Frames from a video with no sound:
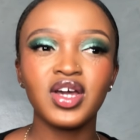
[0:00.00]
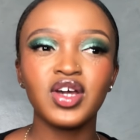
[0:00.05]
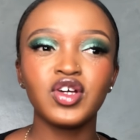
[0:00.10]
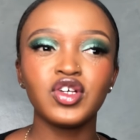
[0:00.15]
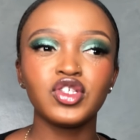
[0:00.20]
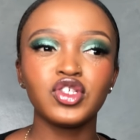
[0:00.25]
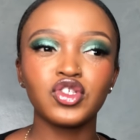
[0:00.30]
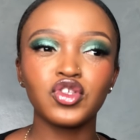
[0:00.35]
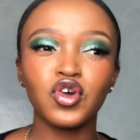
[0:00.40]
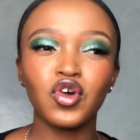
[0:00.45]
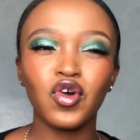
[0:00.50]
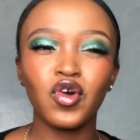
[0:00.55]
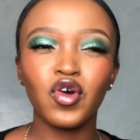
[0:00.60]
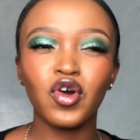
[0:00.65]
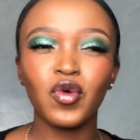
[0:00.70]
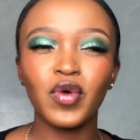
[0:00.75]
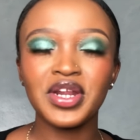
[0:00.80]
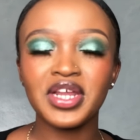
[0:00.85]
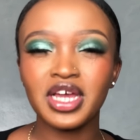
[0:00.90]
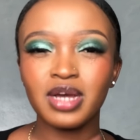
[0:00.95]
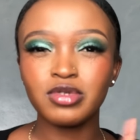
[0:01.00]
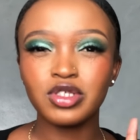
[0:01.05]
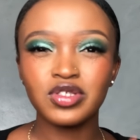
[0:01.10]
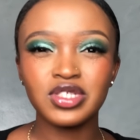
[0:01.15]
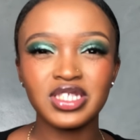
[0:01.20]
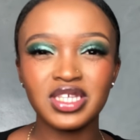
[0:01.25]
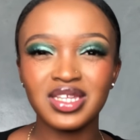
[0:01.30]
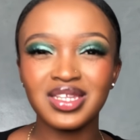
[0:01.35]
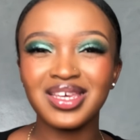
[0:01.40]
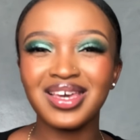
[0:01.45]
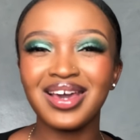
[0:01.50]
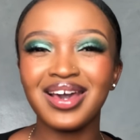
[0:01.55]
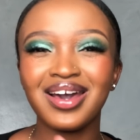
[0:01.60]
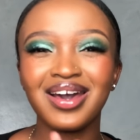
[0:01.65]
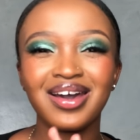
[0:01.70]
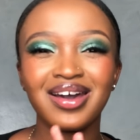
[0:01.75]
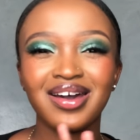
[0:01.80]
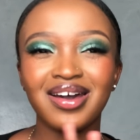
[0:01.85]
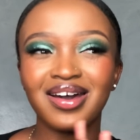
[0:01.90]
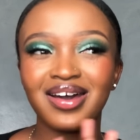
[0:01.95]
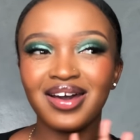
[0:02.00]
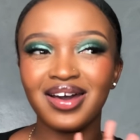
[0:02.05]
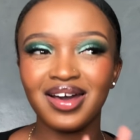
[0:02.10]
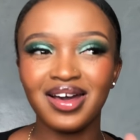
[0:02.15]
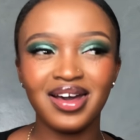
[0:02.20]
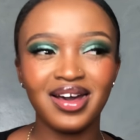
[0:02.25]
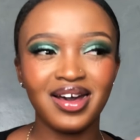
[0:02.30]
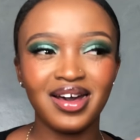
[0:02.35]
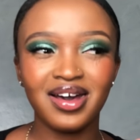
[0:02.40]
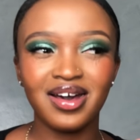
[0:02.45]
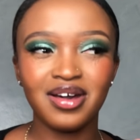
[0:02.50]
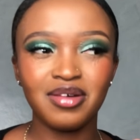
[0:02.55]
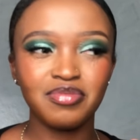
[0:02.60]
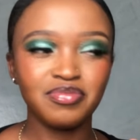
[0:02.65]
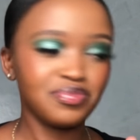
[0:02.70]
So when it comes to skincare, I